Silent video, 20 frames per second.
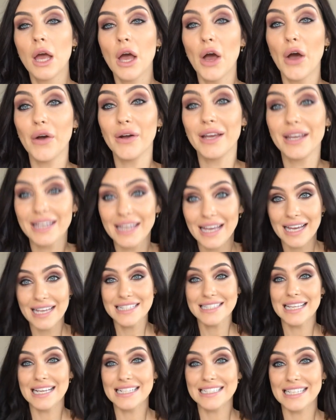Okay guys,
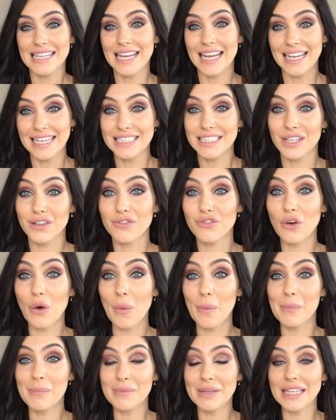that's it
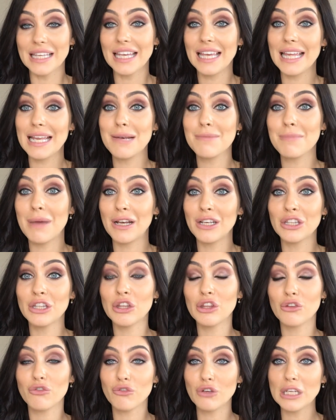for me in month
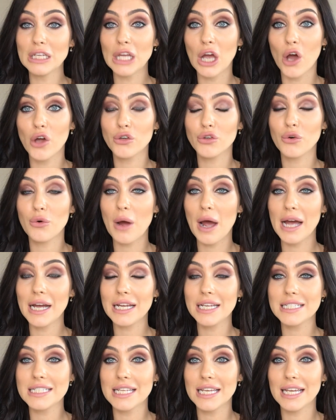3 on
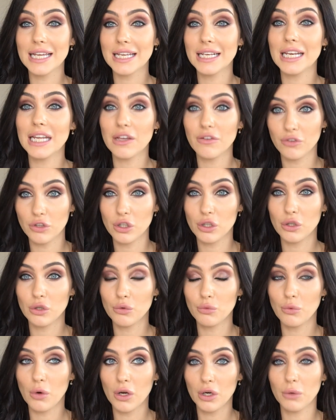Roaccutane. If you
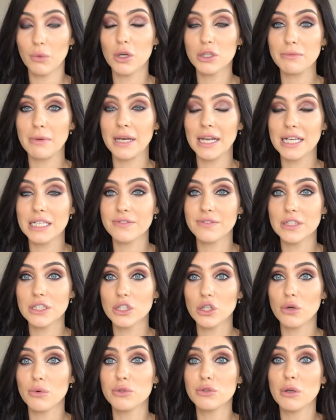want to watch my next
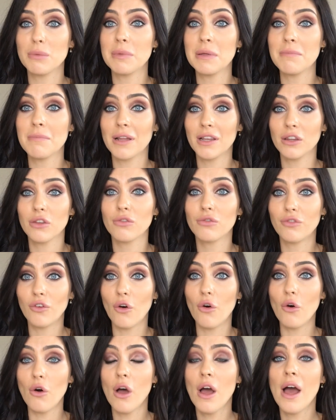video, which will be month
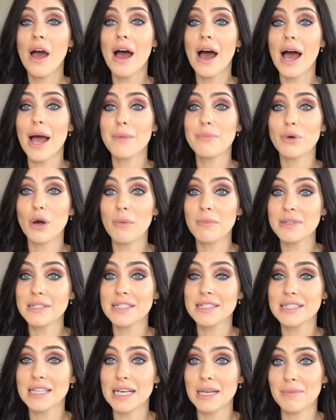4, I promise
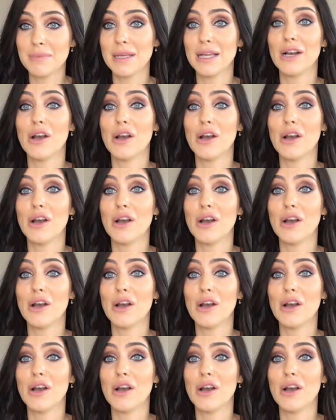it's going to be a